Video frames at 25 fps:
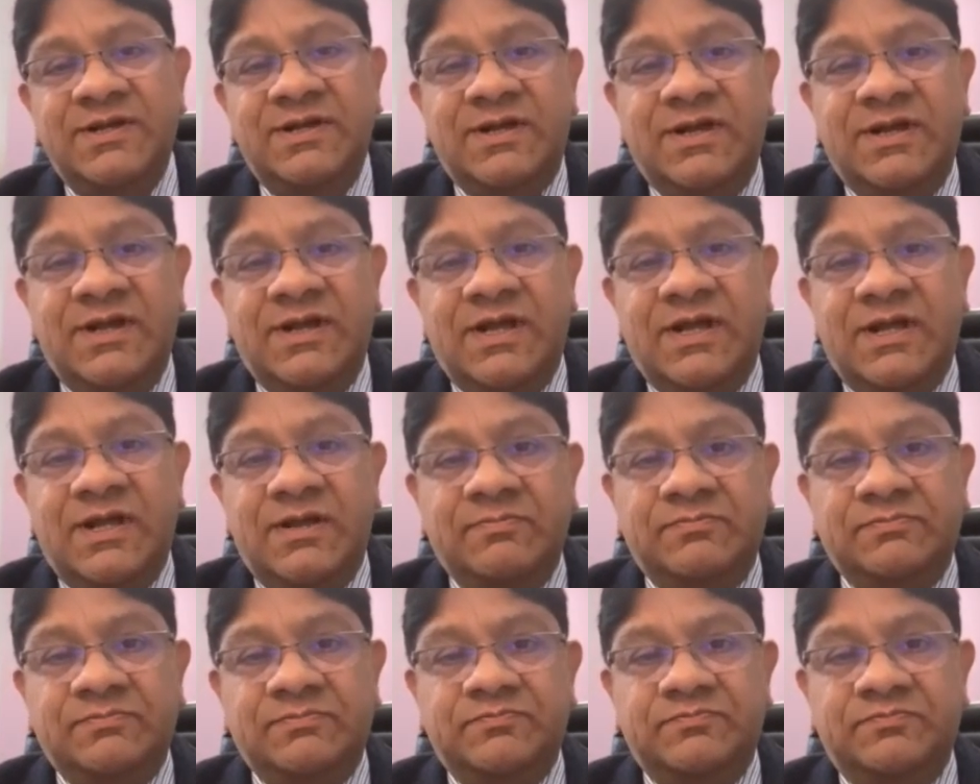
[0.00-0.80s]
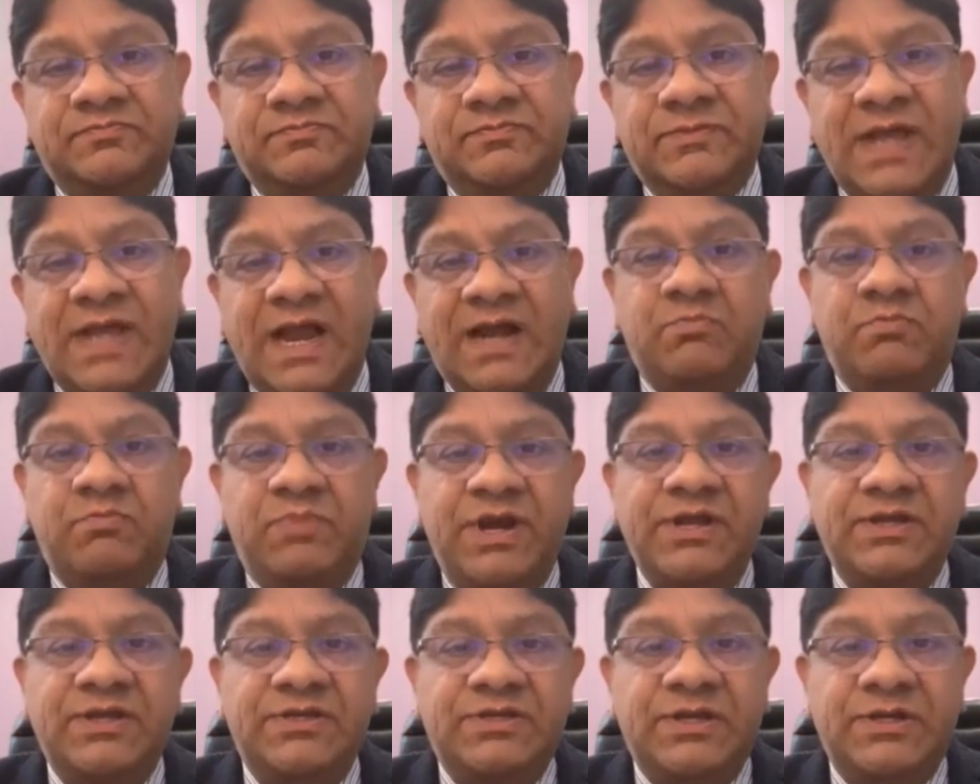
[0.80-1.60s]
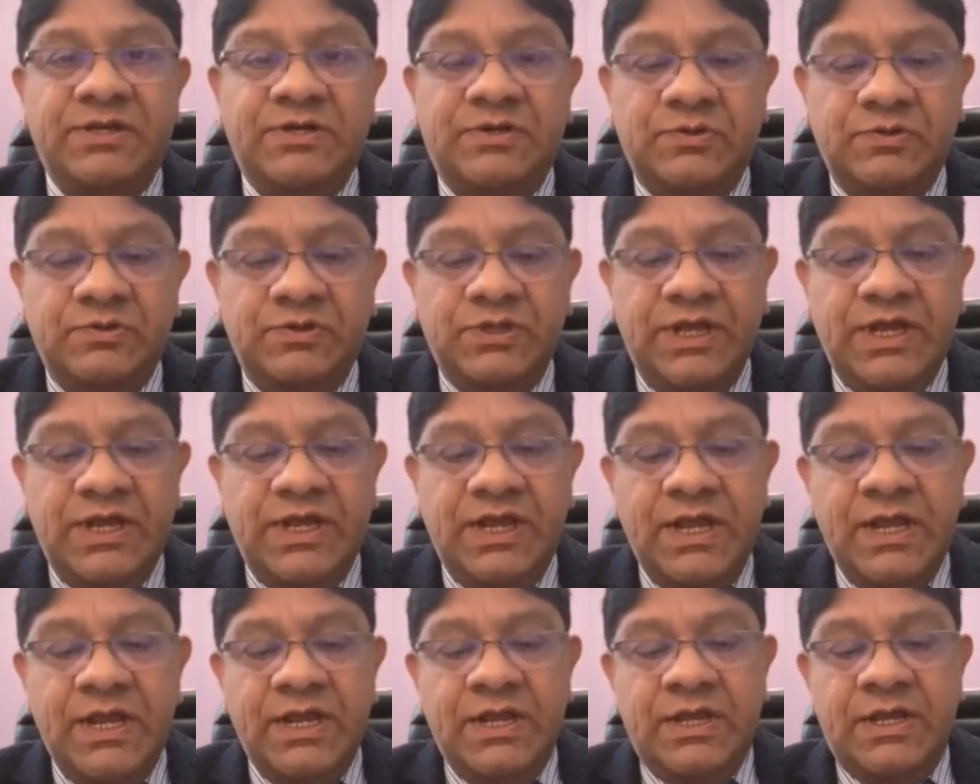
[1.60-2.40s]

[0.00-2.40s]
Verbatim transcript: that brings into the